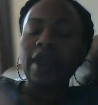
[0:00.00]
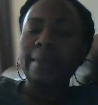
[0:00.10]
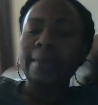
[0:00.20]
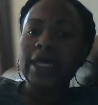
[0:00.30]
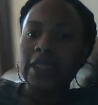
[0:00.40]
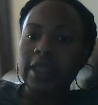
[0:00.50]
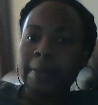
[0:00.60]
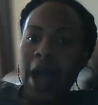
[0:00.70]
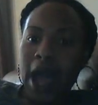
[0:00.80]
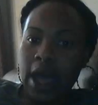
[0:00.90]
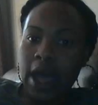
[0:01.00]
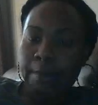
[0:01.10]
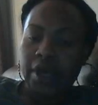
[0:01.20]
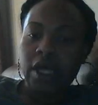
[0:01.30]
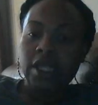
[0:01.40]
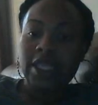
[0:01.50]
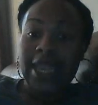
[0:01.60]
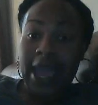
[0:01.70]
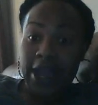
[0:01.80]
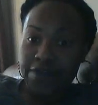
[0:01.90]
But the pop, the
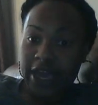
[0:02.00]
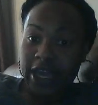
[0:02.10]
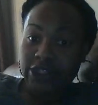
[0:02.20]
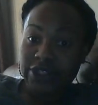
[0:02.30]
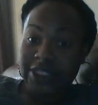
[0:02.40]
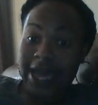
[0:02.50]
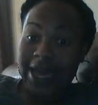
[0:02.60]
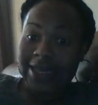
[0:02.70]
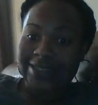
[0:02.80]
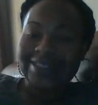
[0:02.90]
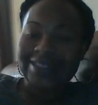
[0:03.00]
lack of exercise,